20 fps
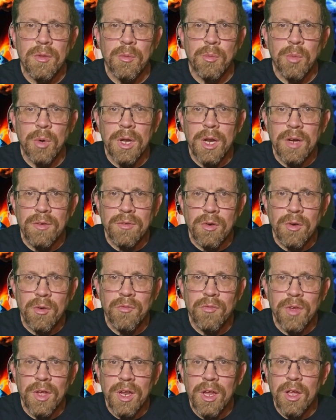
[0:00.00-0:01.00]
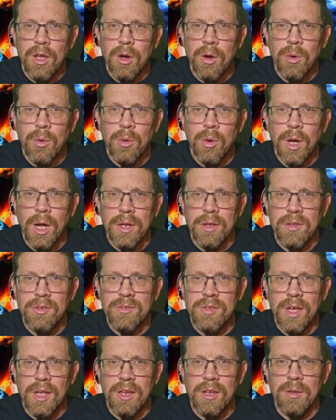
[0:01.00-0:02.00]
whatever video I
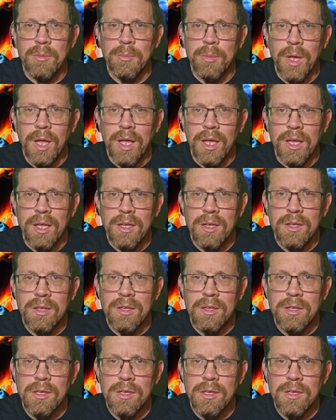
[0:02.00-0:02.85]
decided to make.